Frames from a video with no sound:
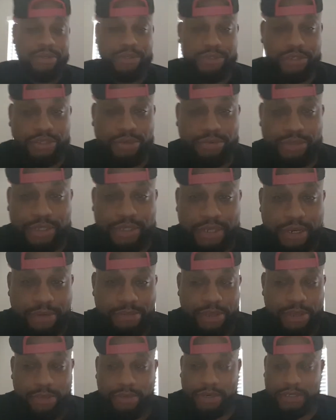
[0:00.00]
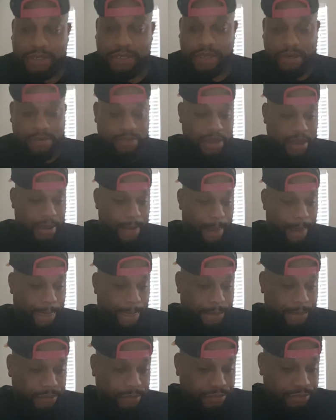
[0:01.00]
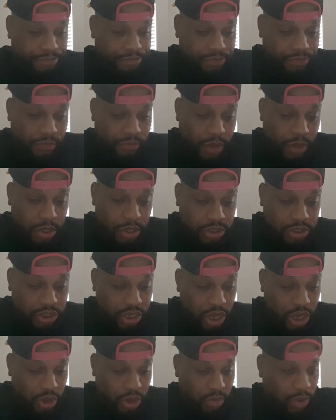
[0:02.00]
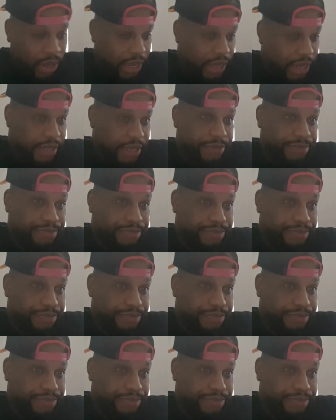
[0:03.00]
So it's going to be what it's going to be. So I'm